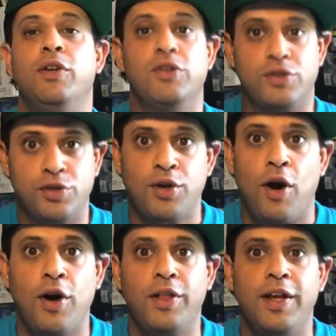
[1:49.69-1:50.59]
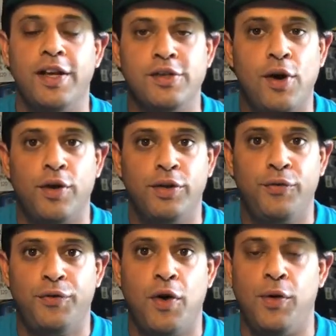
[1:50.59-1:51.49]
Scarlet is on the
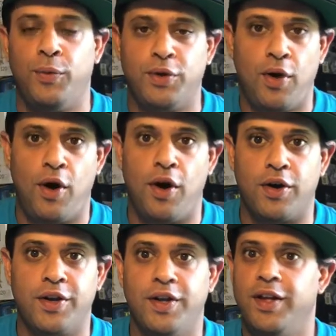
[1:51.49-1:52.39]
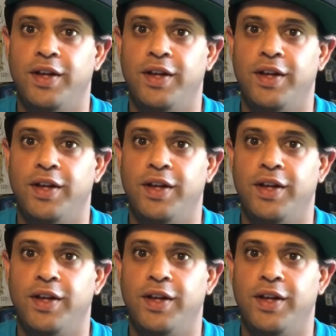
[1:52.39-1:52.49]
phone with Hawk